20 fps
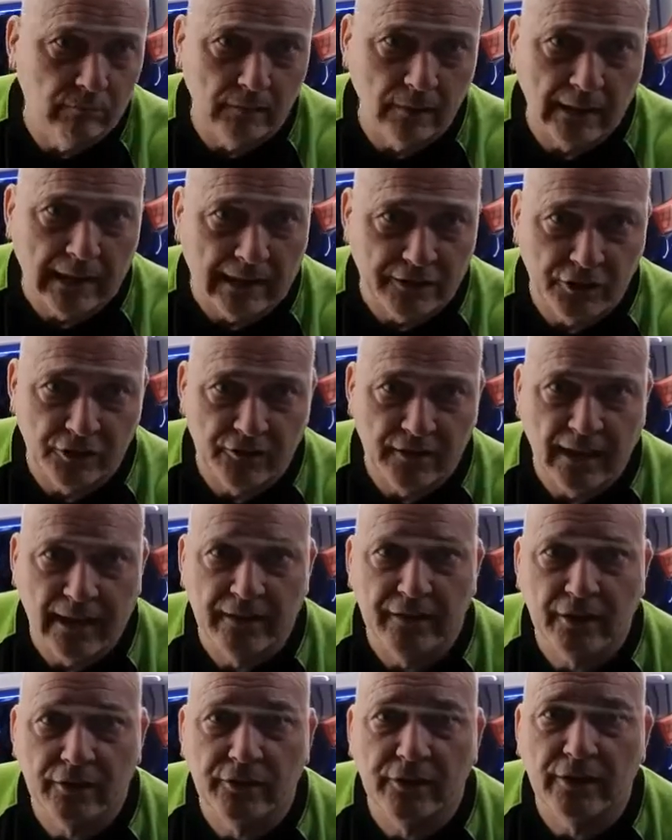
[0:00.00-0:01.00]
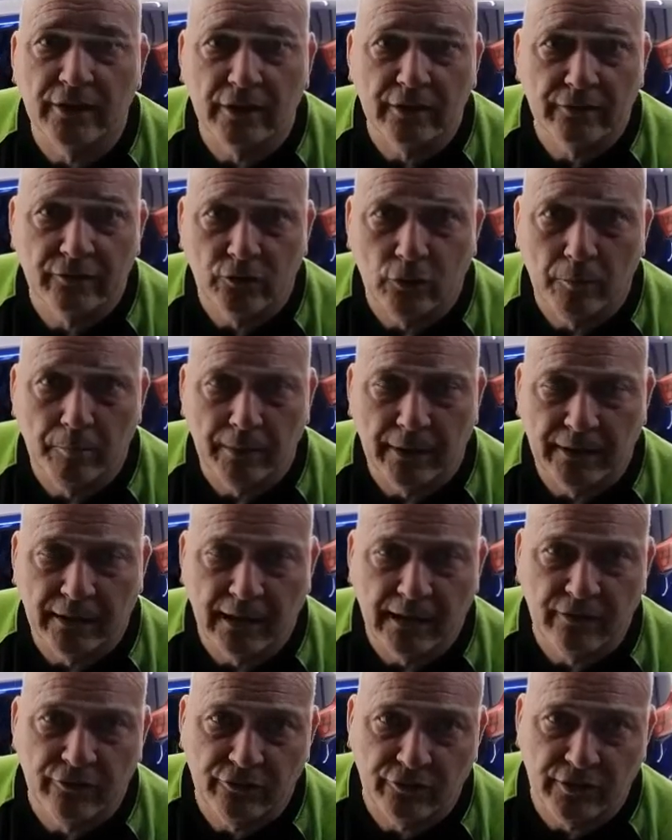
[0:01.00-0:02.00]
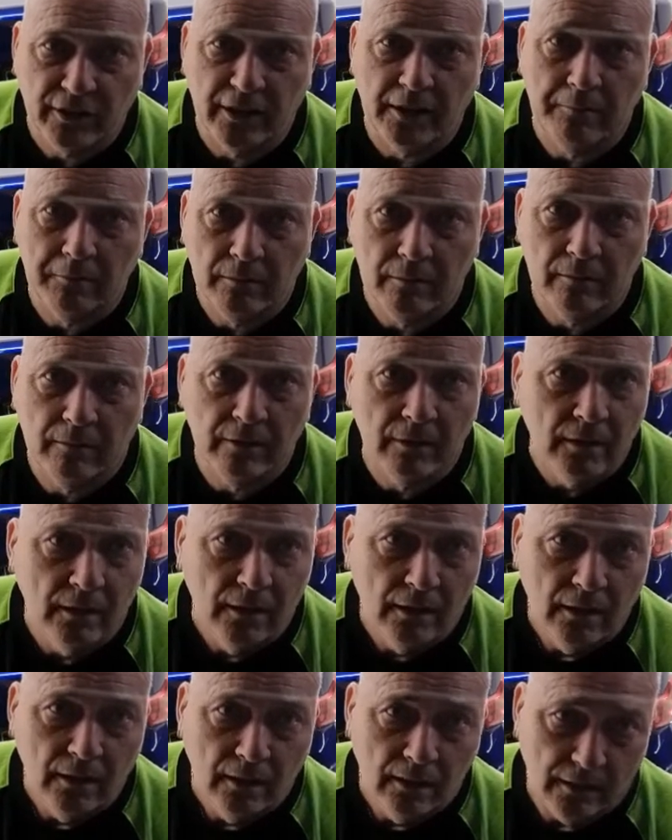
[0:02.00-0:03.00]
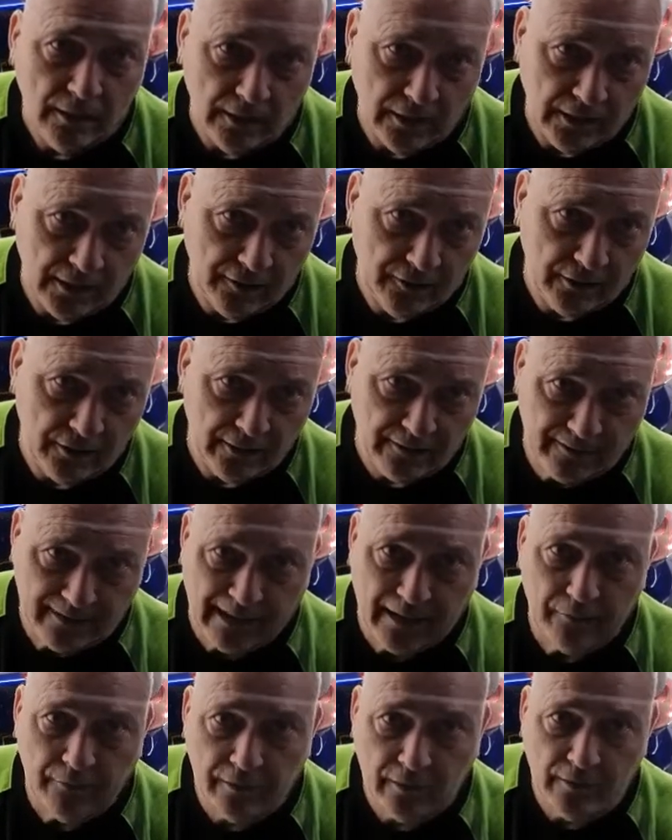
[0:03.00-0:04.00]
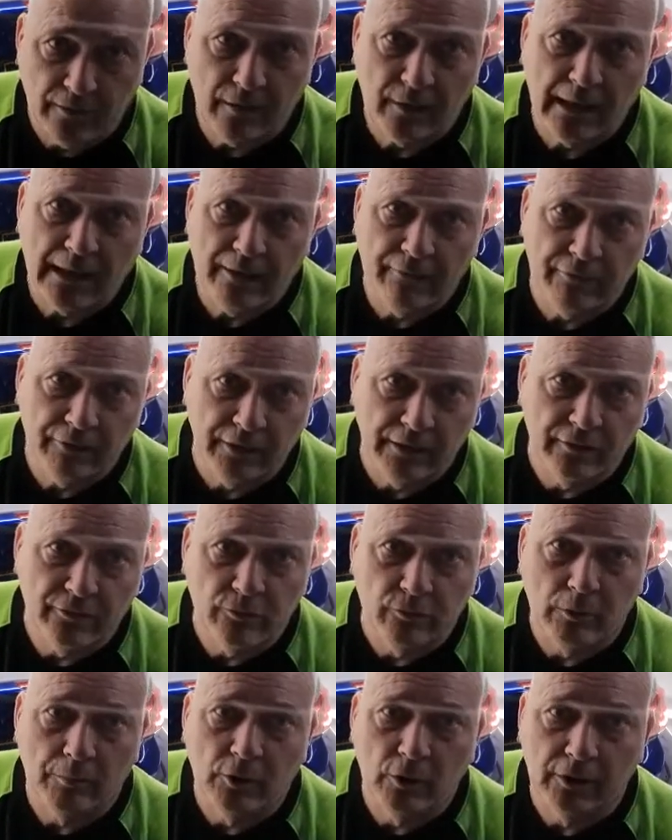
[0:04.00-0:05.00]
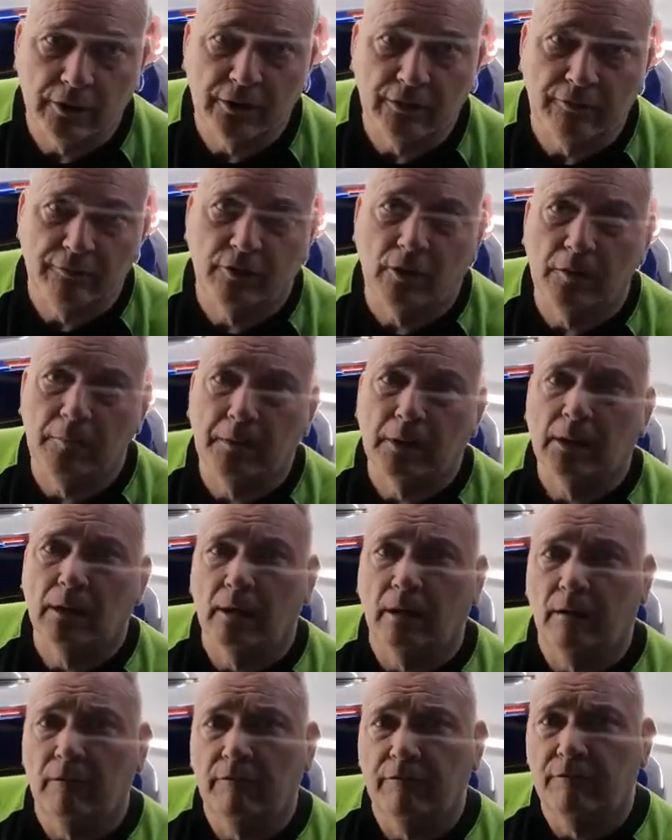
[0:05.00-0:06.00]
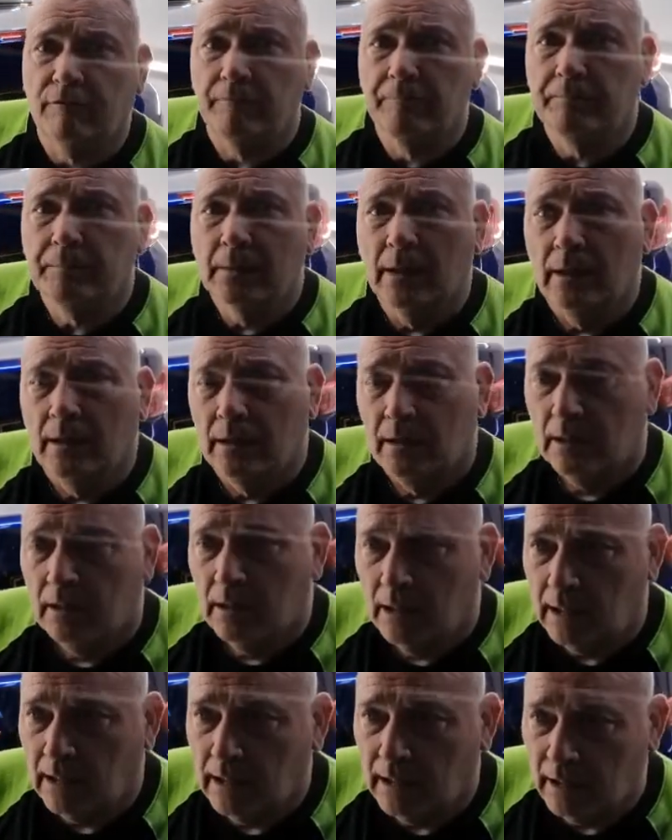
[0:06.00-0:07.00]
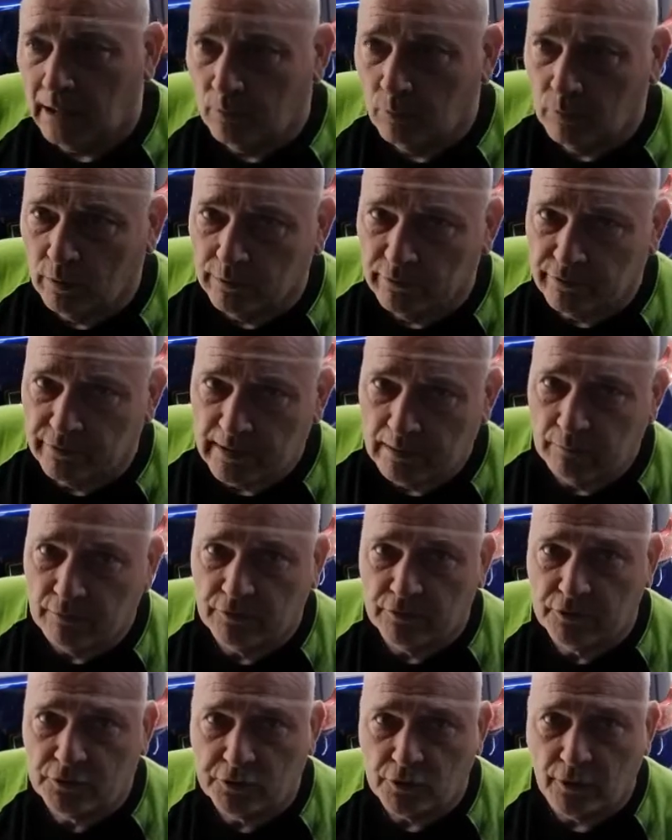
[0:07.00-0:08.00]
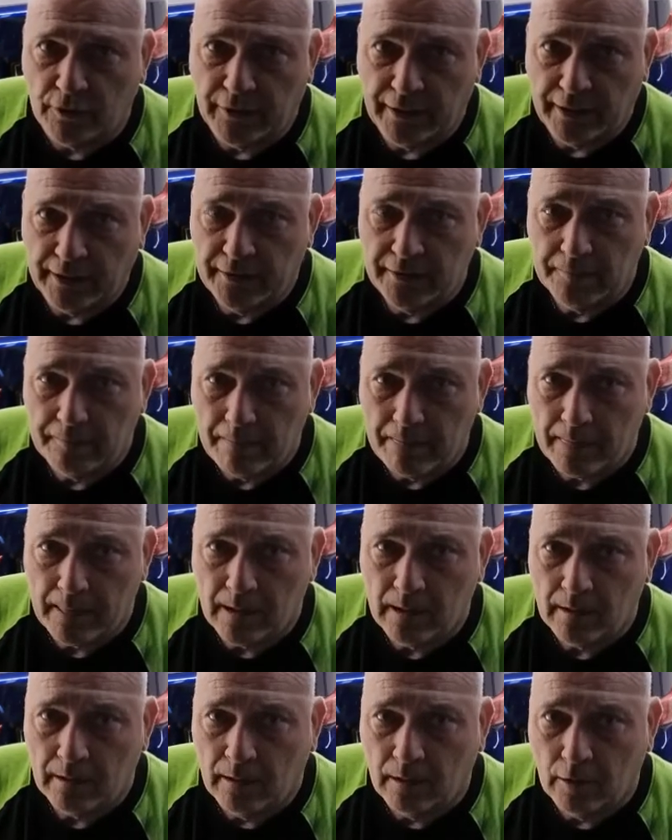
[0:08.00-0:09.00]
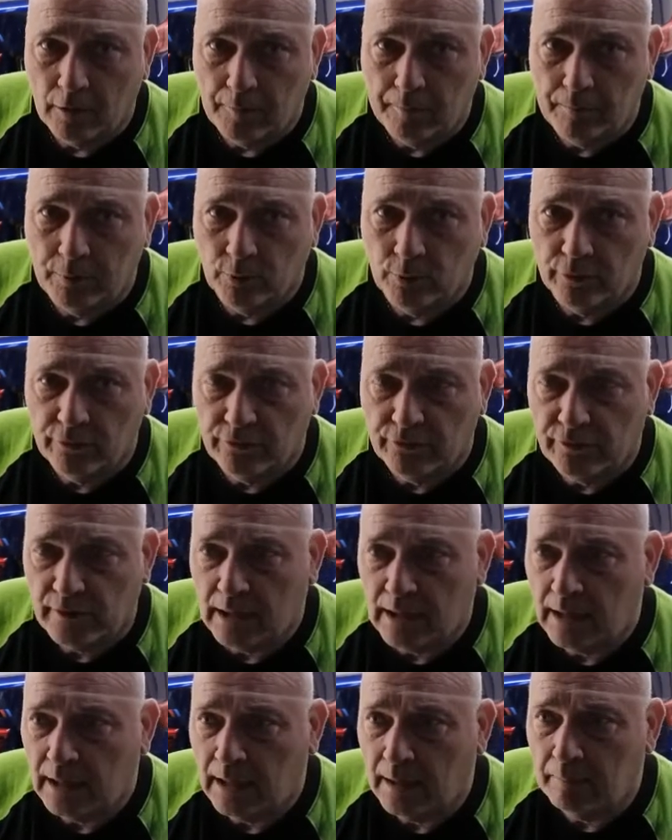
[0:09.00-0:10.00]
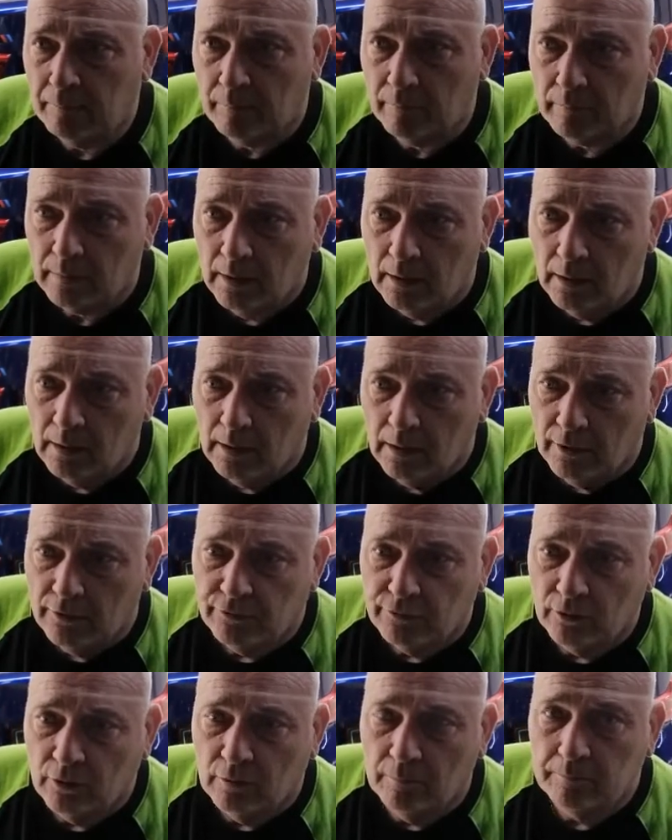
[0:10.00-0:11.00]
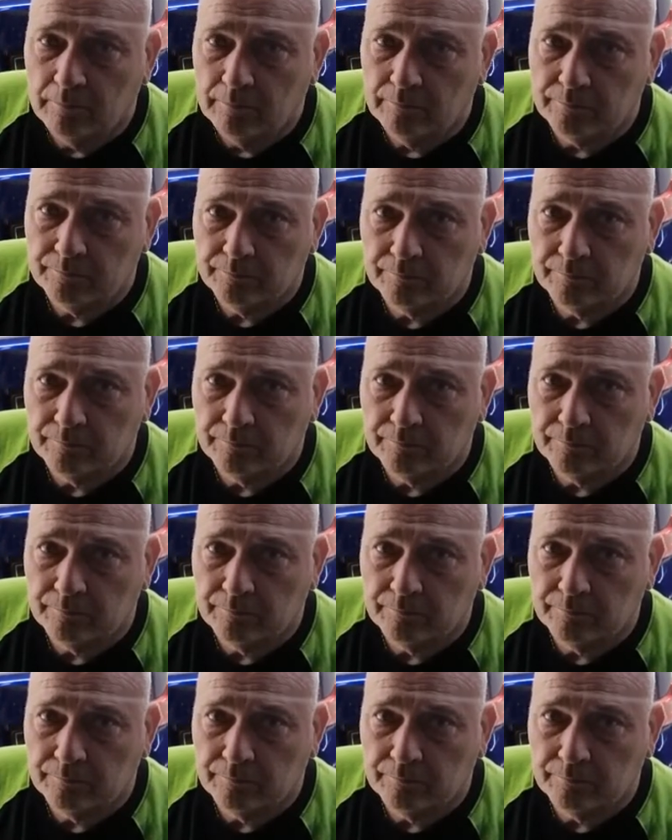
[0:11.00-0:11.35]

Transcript: agitate the dirt up, and then steamed the dirt out of the leather into a microfiber cloth. Once that was dried, I put some